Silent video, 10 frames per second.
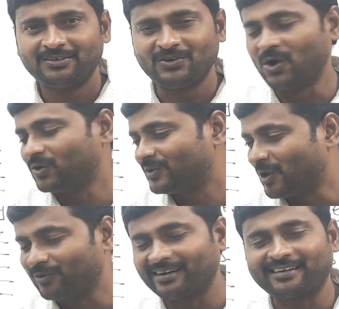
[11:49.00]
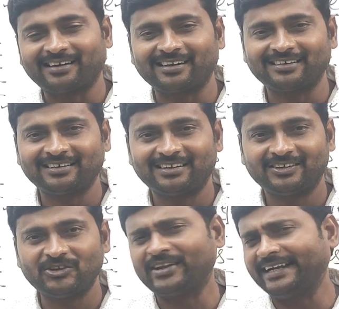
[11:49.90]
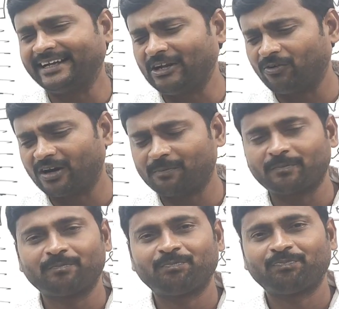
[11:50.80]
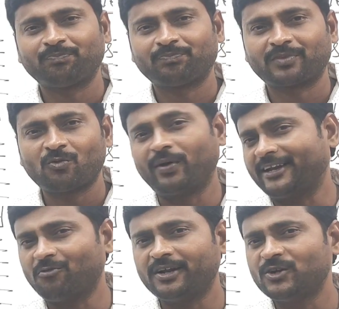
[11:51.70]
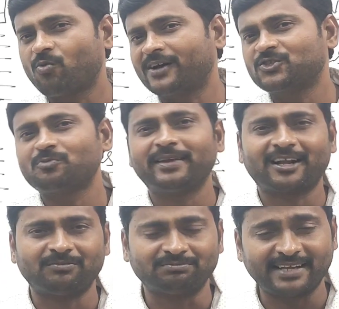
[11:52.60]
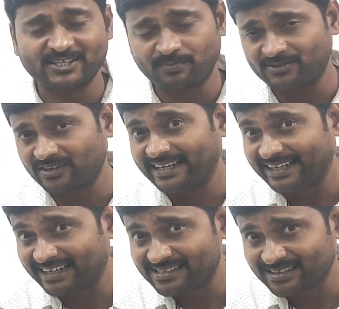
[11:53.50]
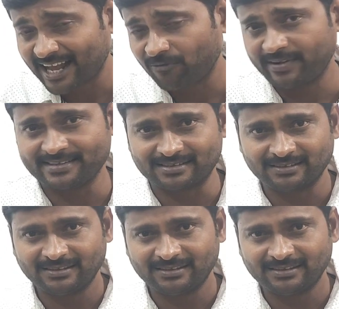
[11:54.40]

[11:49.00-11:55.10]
no doubt at all, you can develop whatever you want to become, especially in English language.